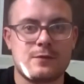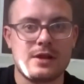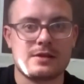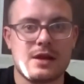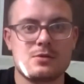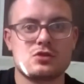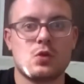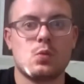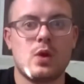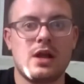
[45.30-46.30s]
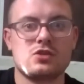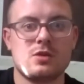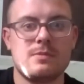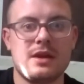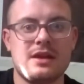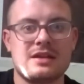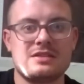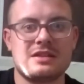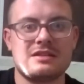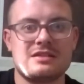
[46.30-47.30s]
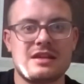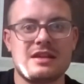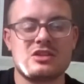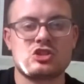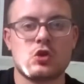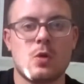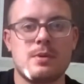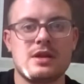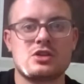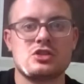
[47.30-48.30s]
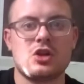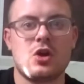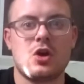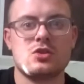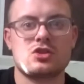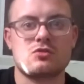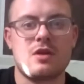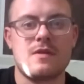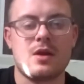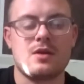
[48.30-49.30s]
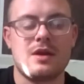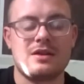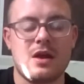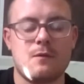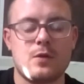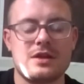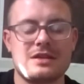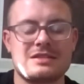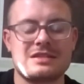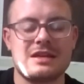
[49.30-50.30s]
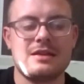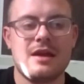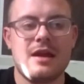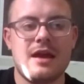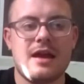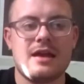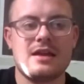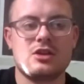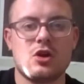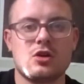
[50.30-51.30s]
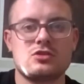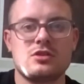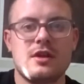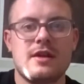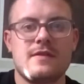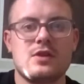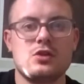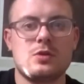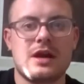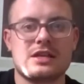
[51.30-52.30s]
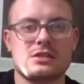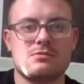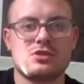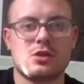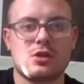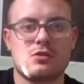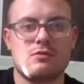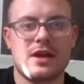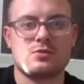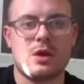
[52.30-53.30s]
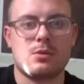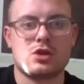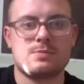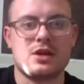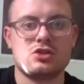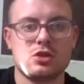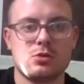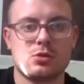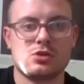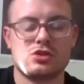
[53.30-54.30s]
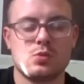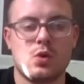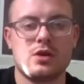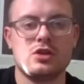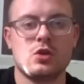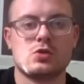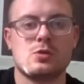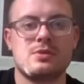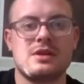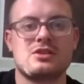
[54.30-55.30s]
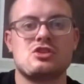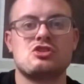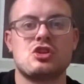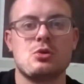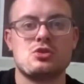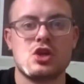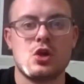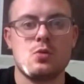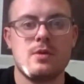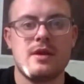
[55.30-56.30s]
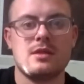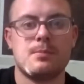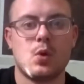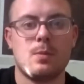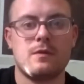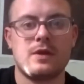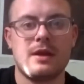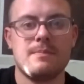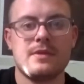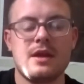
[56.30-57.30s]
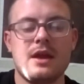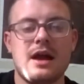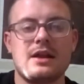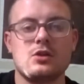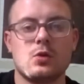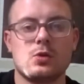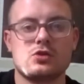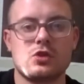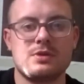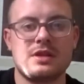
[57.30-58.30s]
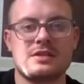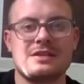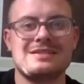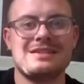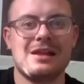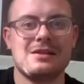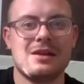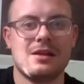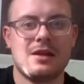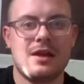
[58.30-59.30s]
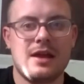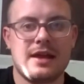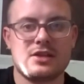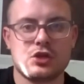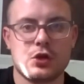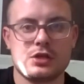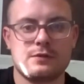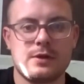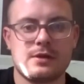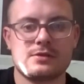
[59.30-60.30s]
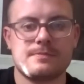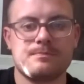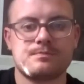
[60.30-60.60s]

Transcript: Fieldhouse. So well done, mate. As you can see, his score predictions are on the screen right now for you to see. He got the Newcastle result correct, where we lost by 2-1. He also predicted 2-2 in the Bournemouth game, and he also predicted 0-0 against Huddersfield